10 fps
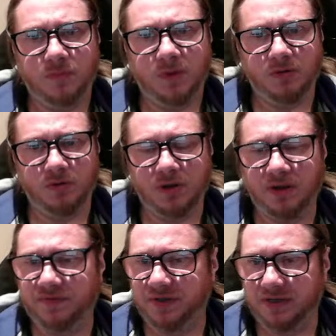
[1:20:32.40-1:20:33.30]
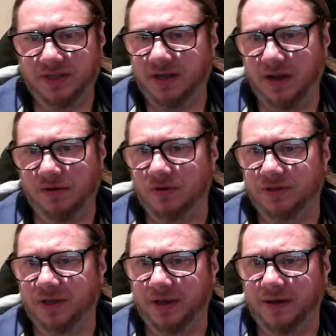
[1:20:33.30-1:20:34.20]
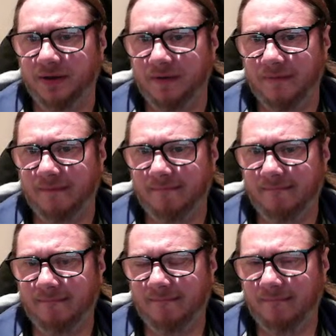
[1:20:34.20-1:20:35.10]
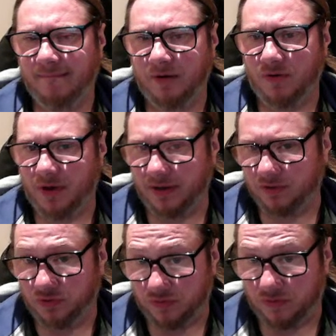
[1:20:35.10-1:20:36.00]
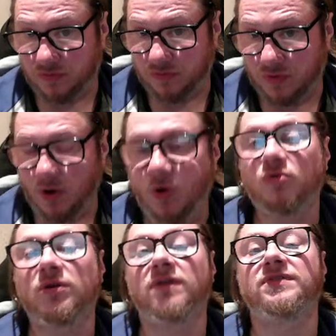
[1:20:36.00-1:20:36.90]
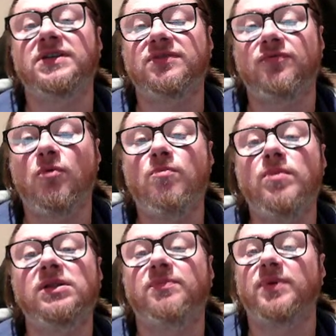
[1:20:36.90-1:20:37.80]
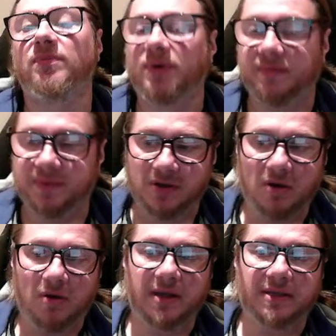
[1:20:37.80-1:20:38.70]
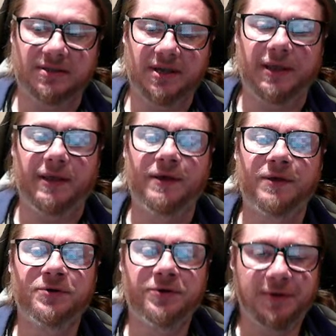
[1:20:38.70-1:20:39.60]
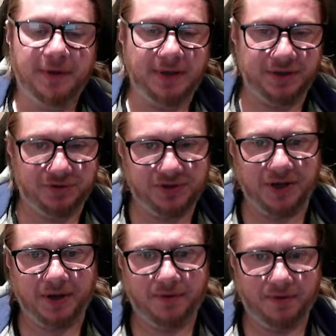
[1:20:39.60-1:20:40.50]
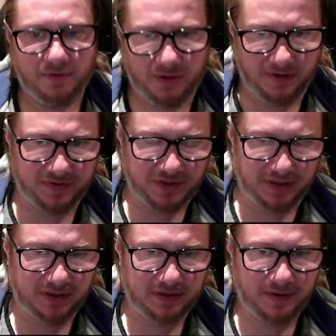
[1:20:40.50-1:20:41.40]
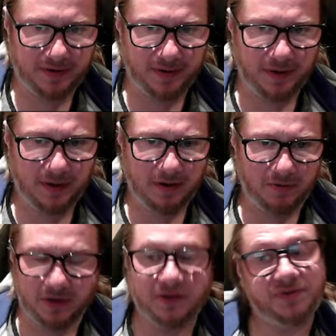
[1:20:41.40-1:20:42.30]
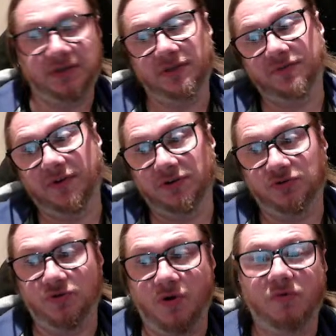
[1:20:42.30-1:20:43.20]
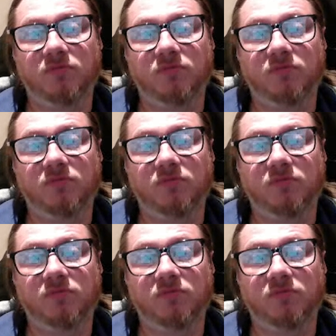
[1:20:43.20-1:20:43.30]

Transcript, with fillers: Rook f6, they're not going to take. Right? Oh, rook f6 for multiple purpose. Oh, I see. Interesting. Rook f6. Rook f6 is very strong.